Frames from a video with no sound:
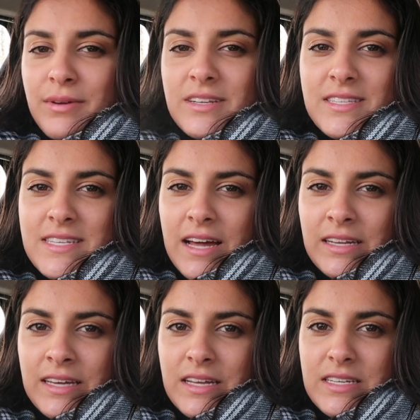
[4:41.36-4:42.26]
I'm gonna
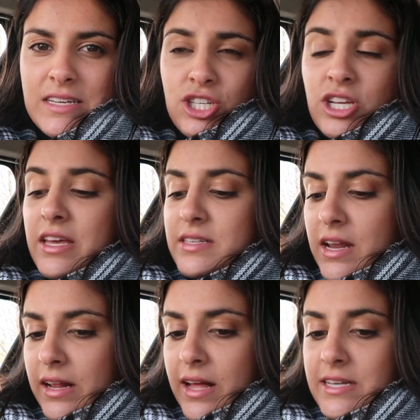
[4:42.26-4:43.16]
scull it. She gets
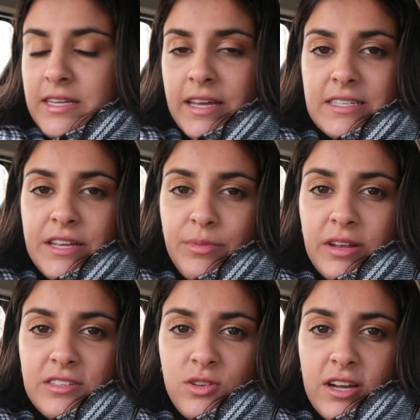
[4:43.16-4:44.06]
out of class in like 10
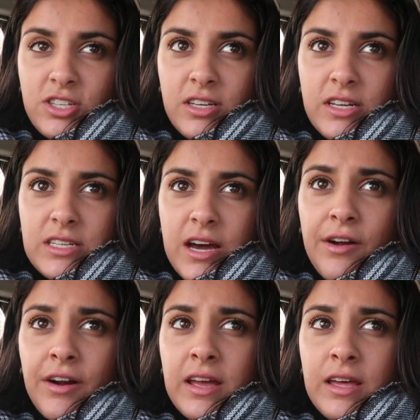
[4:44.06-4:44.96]
minutes, so I actually need to
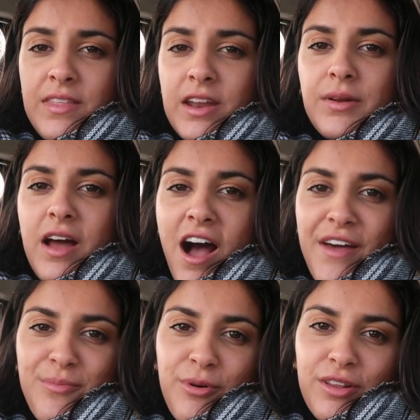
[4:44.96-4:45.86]
hurry. And then I'm gonna
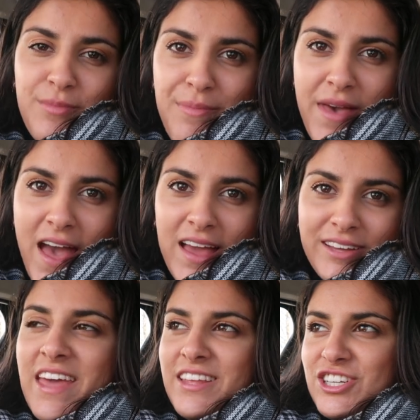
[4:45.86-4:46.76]
hide the bottle in my bag,
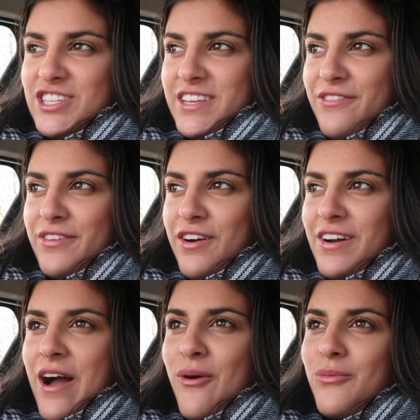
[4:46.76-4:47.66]
and then she's gonna figure it
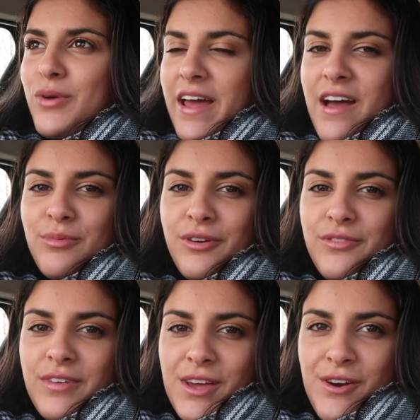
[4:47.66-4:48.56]
out when I upload
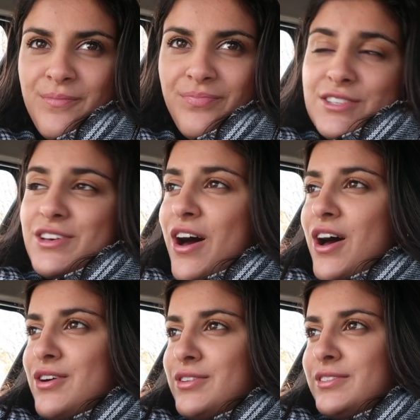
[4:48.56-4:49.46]
the video.
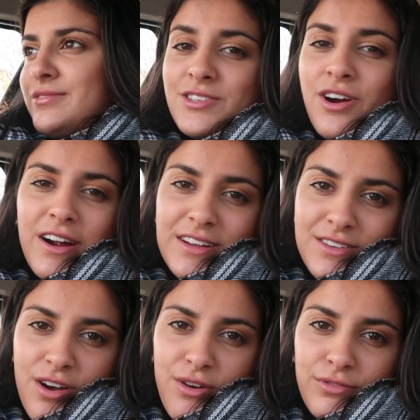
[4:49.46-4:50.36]
So, sorry,
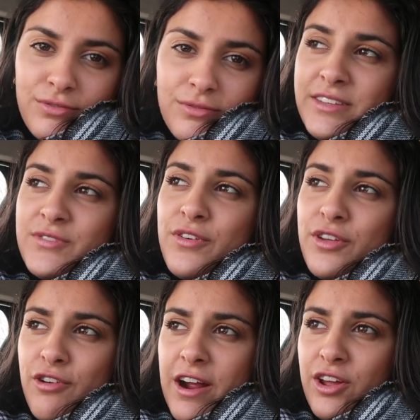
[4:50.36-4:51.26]
Sov. It's for
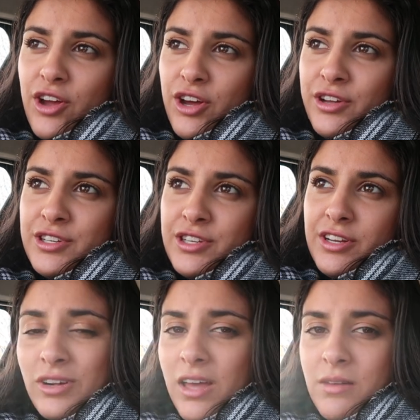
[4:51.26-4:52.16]
the greater good.
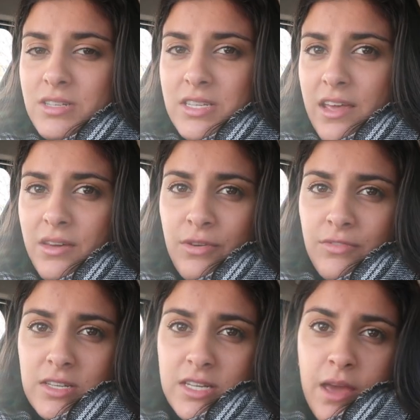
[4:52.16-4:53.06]
Really, I'm just taking one
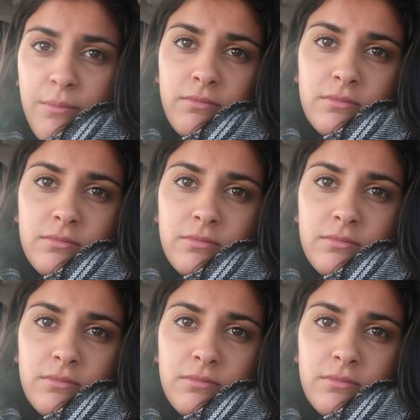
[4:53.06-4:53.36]
for the team.